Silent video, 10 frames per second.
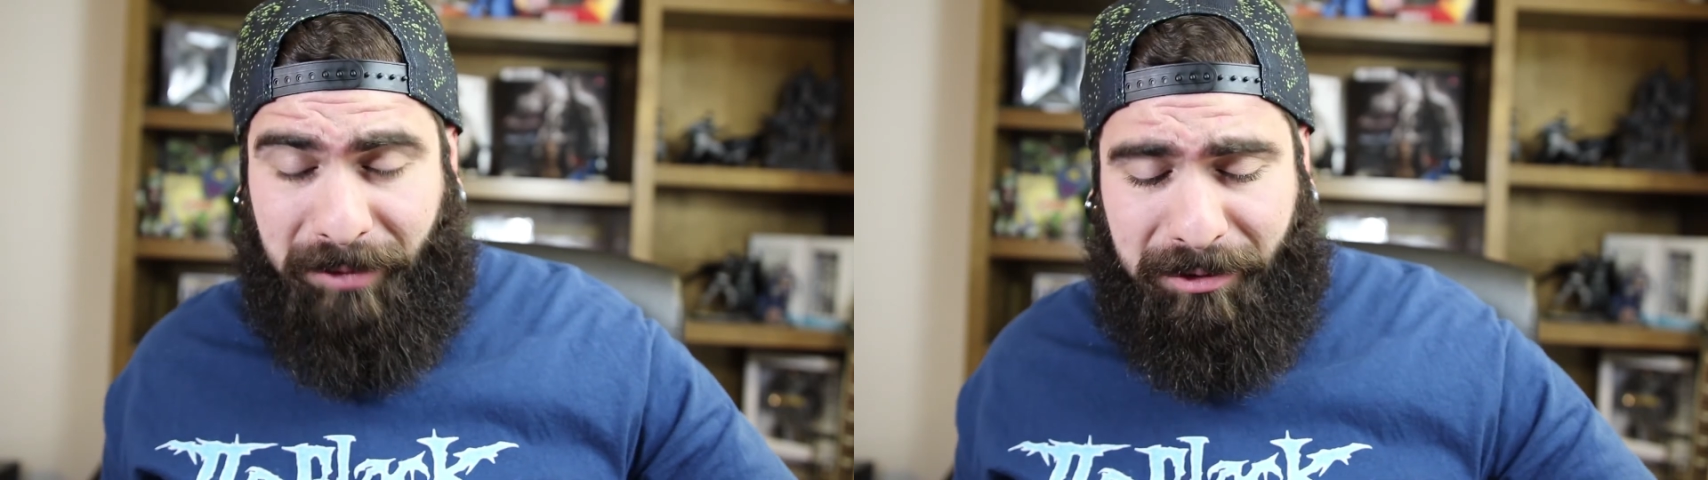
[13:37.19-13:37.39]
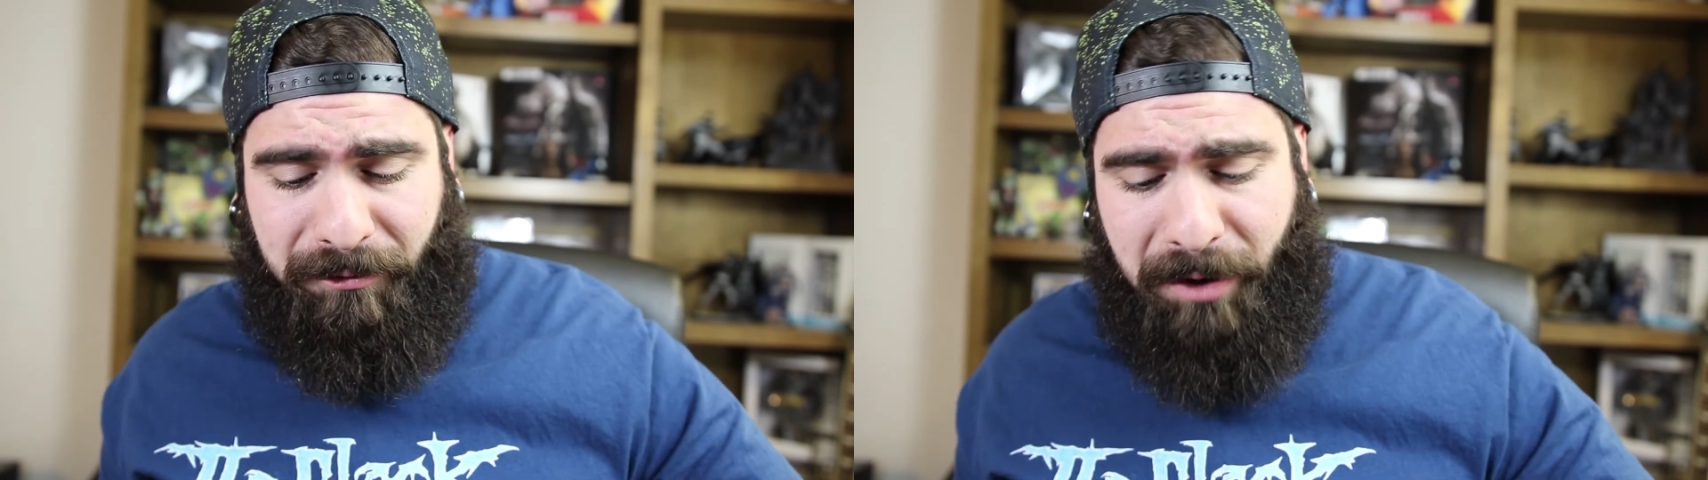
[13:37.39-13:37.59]

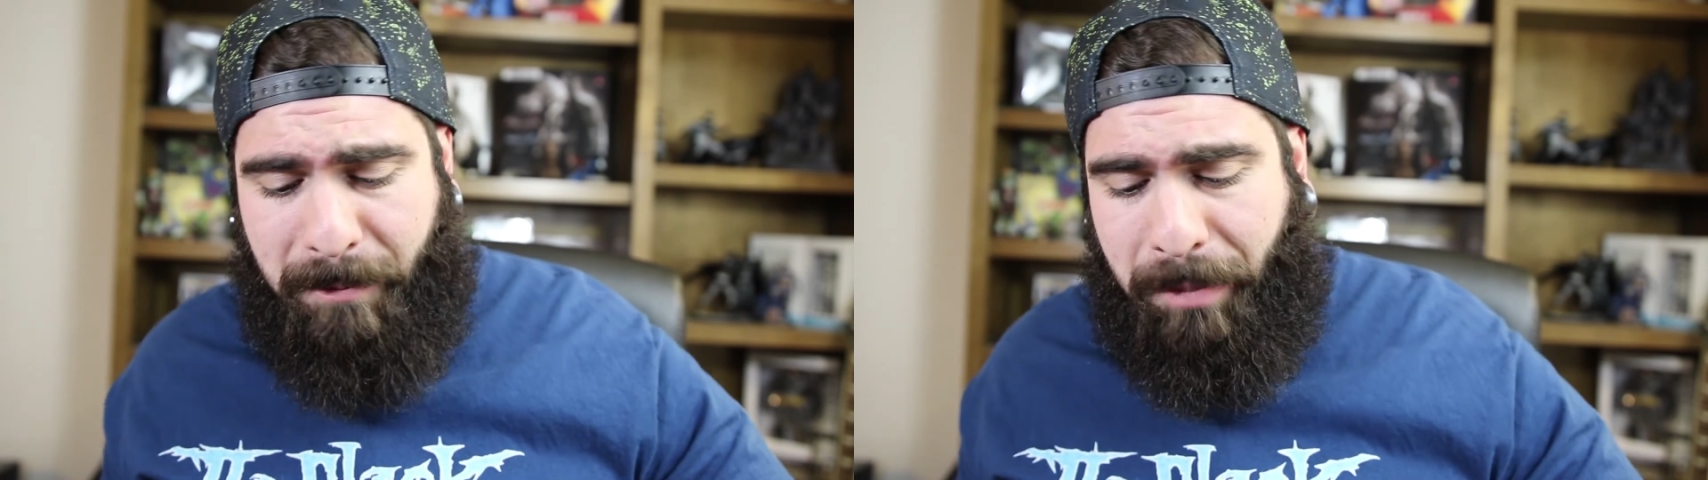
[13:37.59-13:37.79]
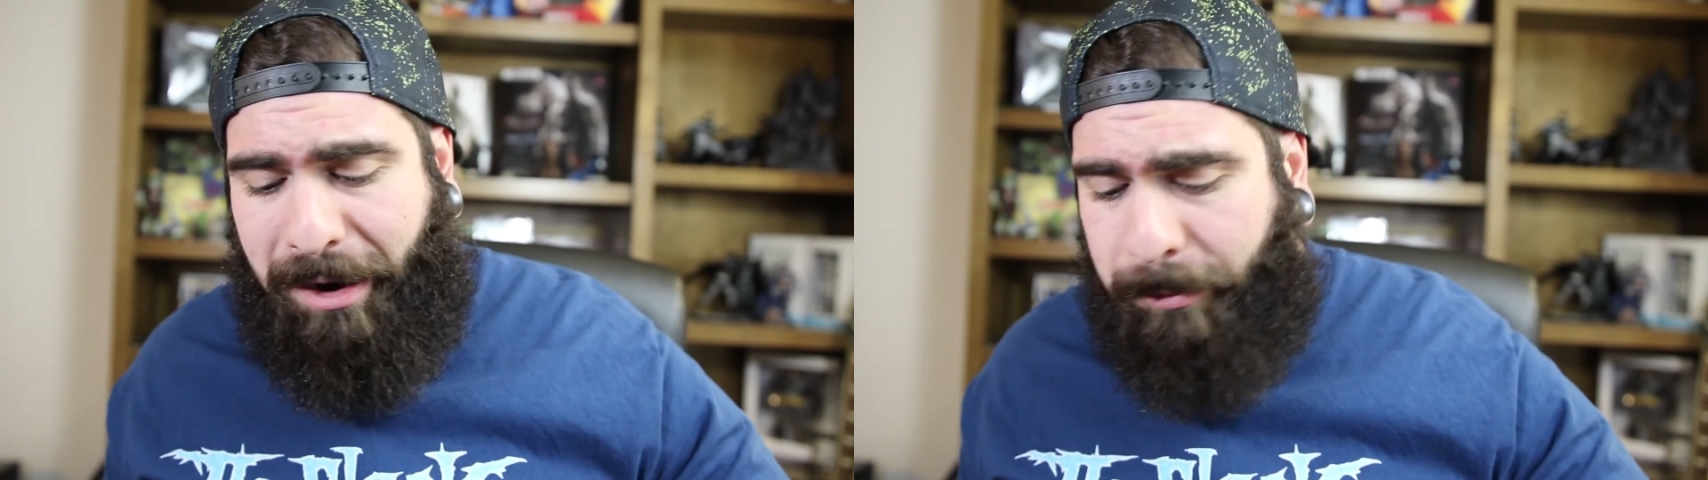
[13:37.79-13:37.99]
And at the
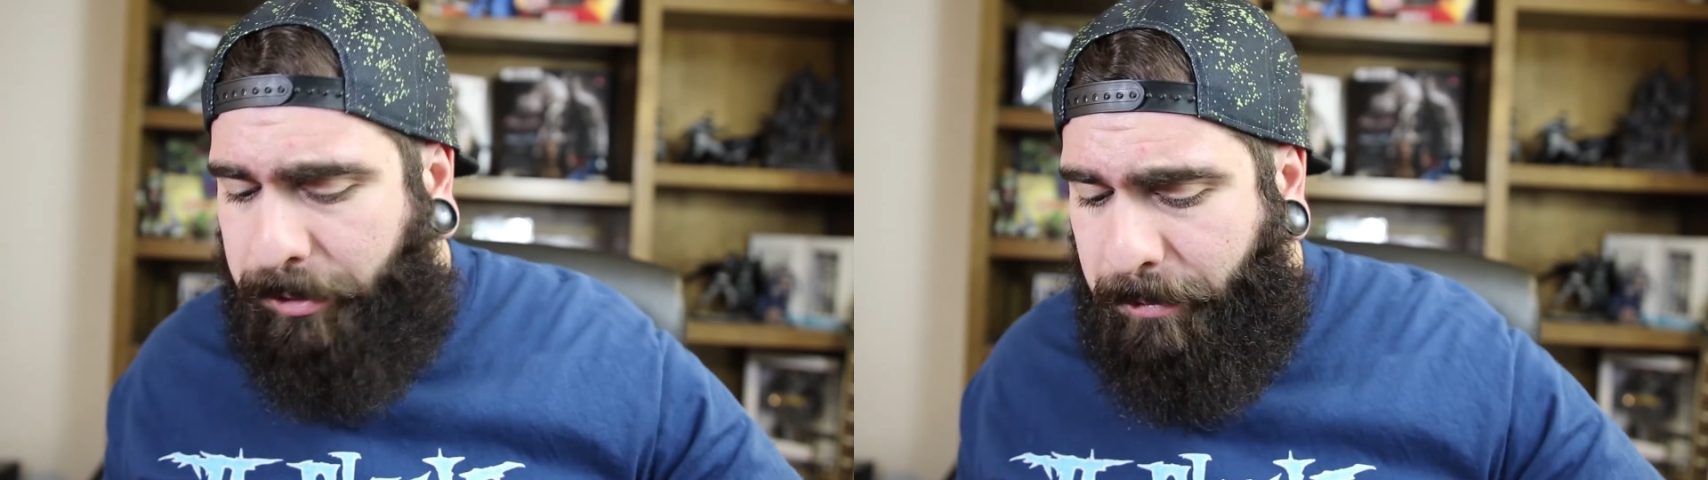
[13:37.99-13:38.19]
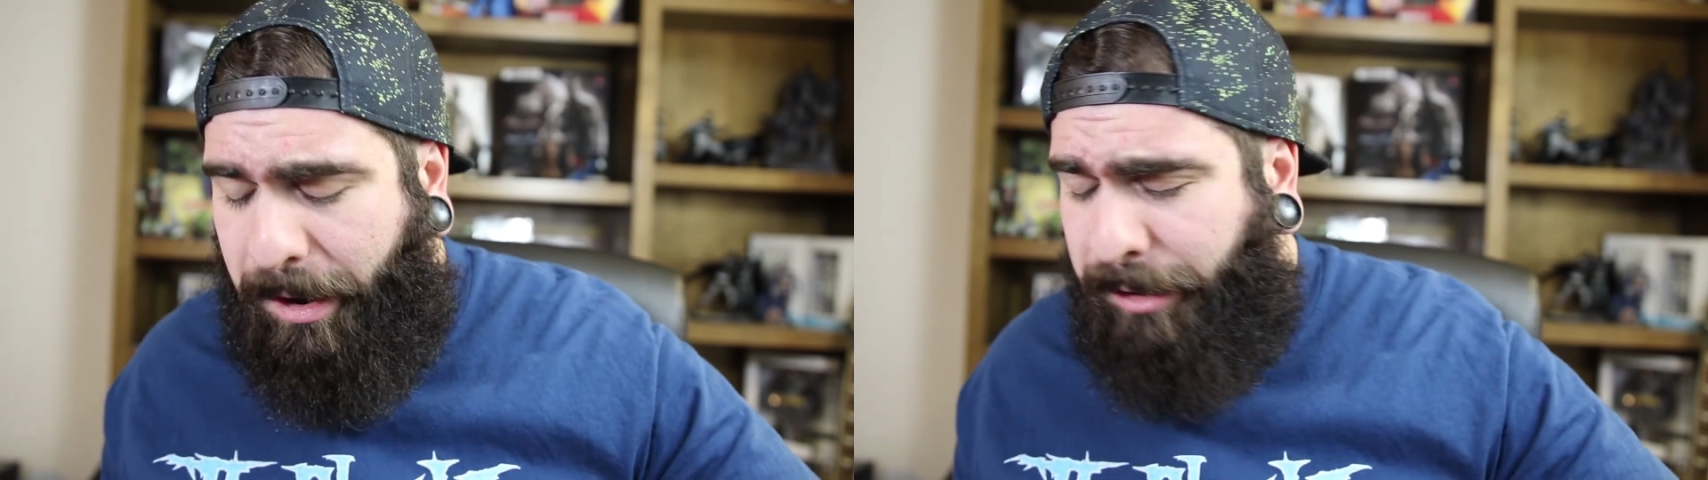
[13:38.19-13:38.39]
very bottom of
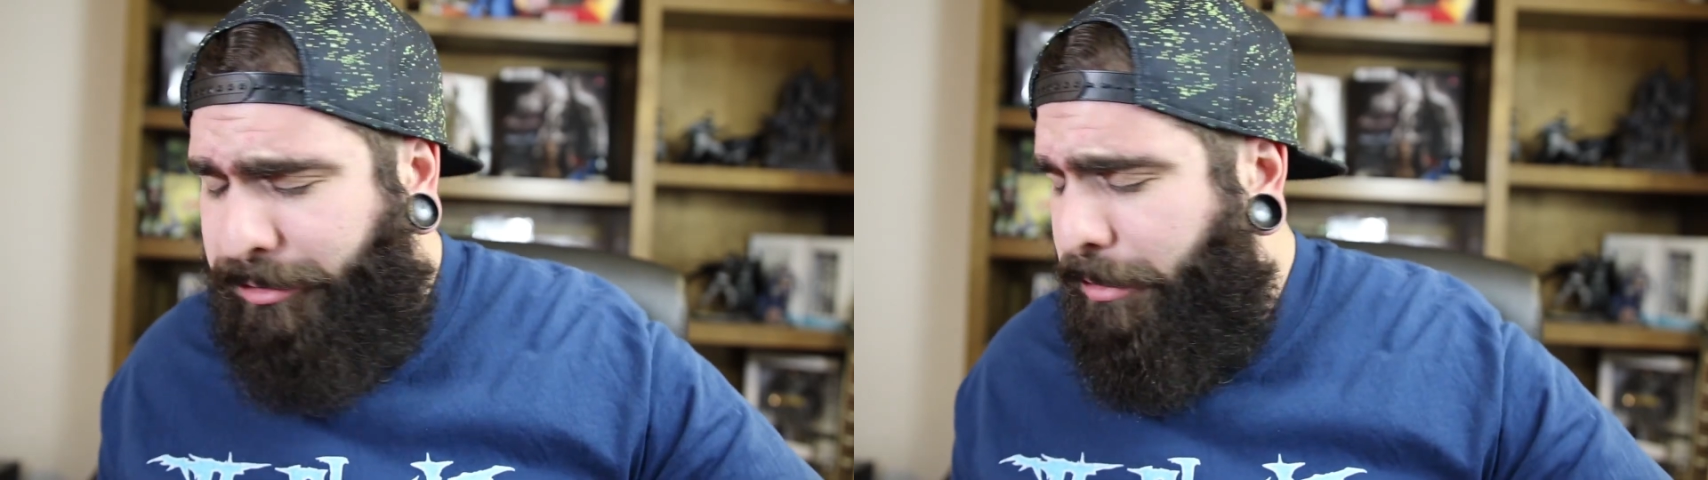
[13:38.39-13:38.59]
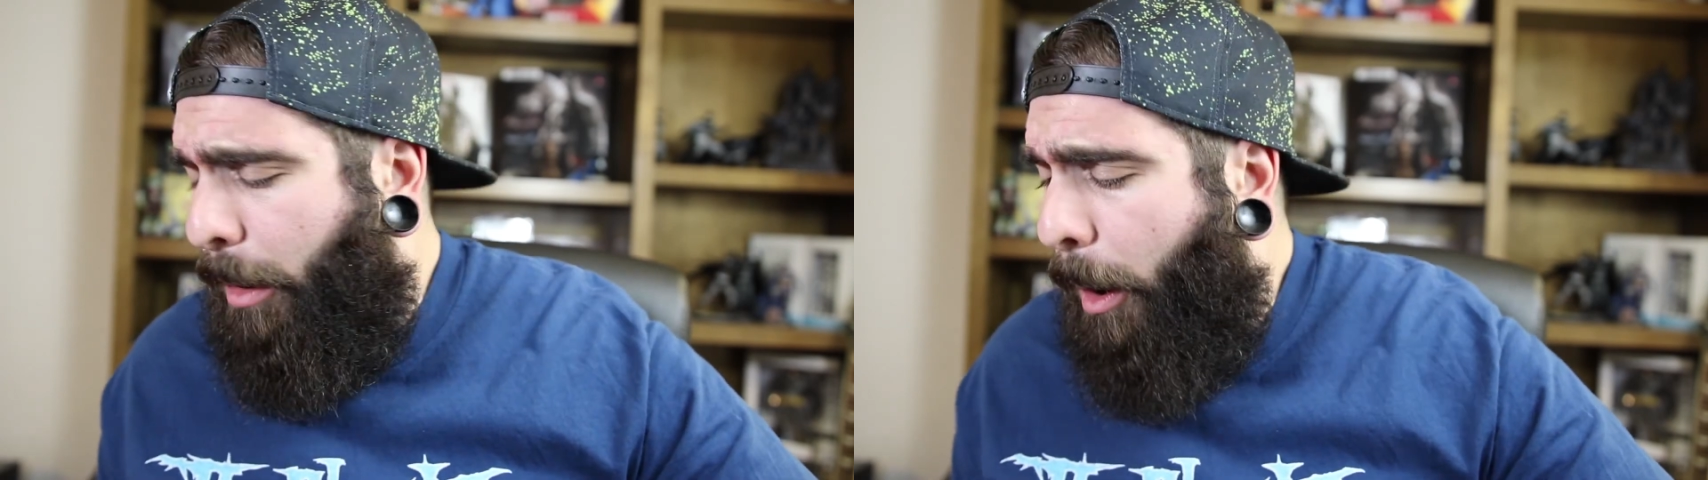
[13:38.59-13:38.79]
the box,